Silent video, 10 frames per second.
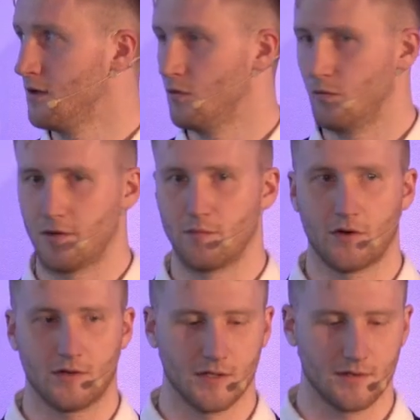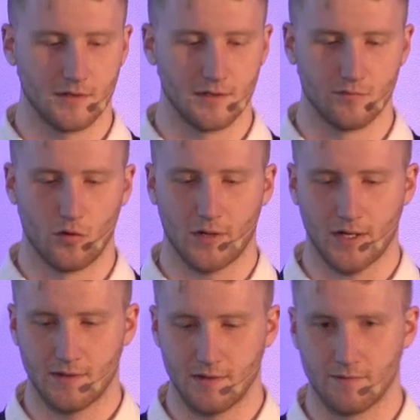where the market is more
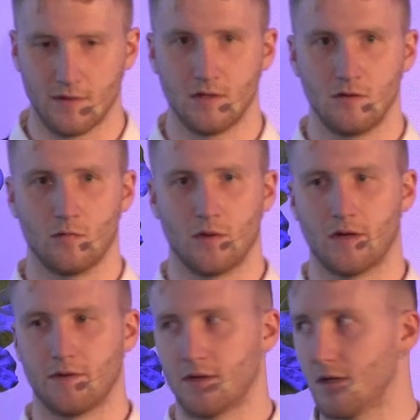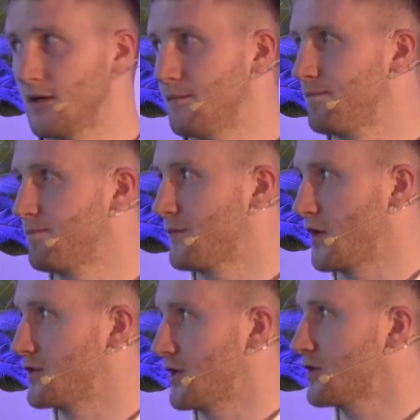active, where the
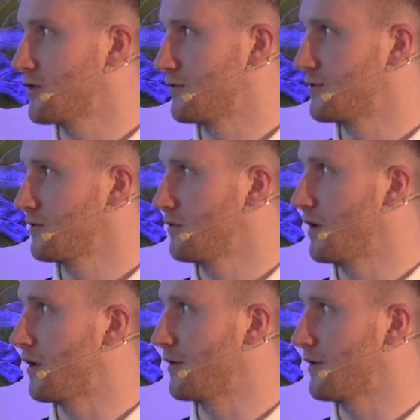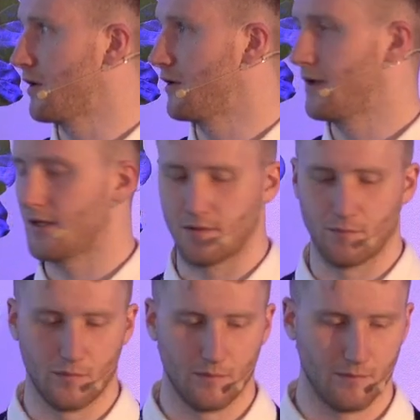transactions are done at a
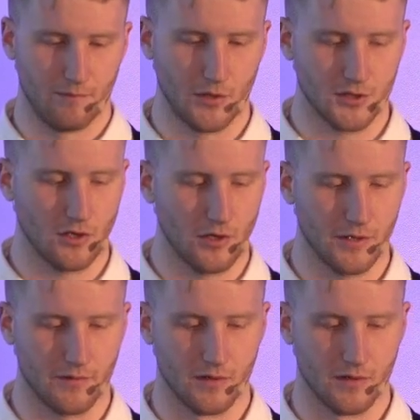much higher